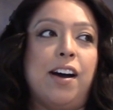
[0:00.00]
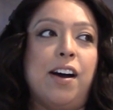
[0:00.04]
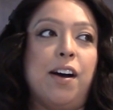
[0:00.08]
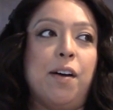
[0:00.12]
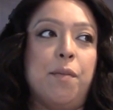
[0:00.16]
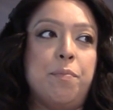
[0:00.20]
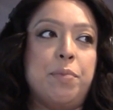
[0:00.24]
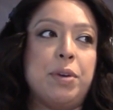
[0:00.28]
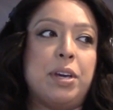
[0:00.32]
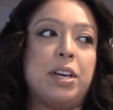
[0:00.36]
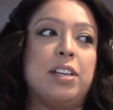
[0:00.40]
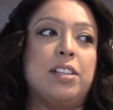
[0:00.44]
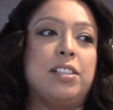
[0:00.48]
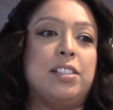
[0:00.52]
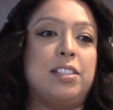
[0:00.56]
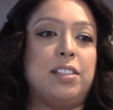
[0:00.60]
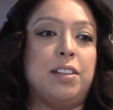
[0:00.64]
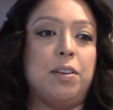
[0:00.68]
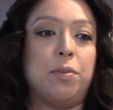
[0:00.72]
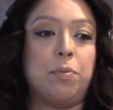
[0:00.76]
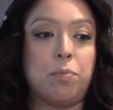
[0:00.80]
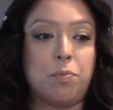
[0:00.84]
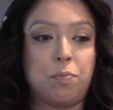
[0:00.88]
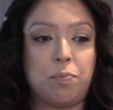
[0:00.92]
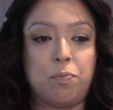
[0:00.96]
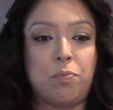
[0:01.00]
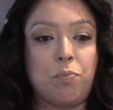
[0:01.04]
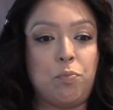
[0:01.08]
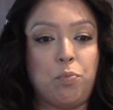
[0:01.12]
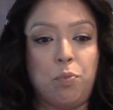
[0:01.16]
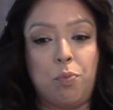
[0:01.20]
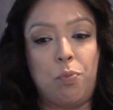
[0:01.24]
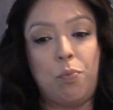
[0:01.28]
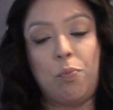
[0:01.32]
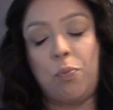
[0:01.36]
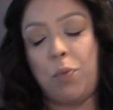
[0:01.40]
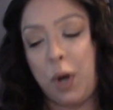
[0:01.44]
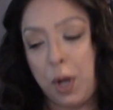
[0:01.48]
because it
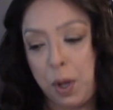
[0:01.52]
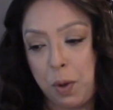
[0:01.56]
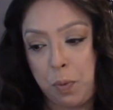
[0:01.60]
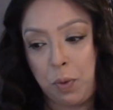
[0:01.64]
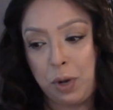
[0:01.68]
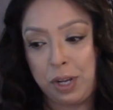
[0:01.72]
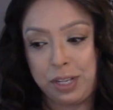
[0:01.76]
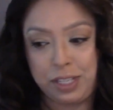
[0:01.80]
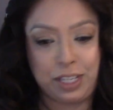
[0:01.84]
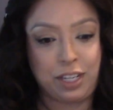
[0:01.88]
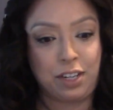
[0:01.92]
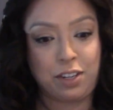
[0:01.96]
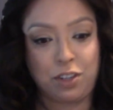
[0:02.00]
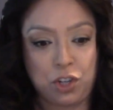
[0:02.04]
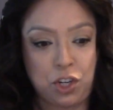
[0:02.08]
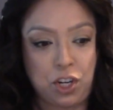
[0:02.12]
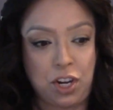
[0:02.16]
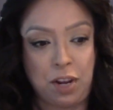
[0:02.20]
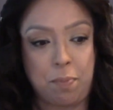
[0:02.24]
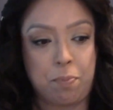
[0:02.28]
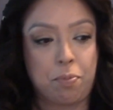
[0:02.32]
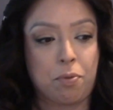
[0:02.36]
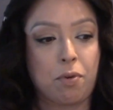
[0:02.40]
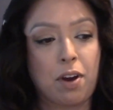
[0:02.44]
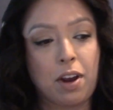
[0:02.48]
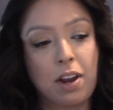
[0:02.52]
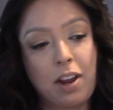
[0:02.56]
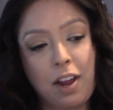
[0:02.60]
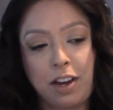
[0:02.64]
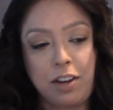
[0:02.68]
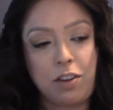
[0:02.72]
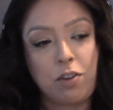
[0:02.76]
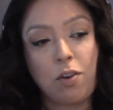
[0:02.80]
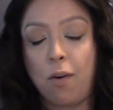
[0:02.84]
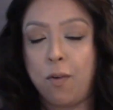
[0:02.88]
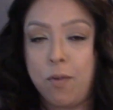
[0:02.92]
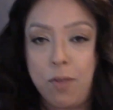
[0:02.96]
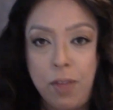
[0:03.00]
wasn't a cheap ring. I
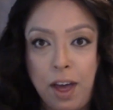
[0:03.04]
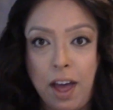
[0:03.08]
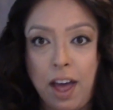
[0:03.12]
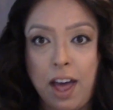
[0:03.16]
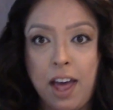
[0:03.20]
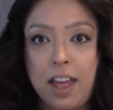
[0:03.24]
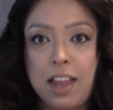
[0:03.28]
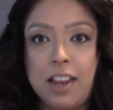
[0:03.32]
know that.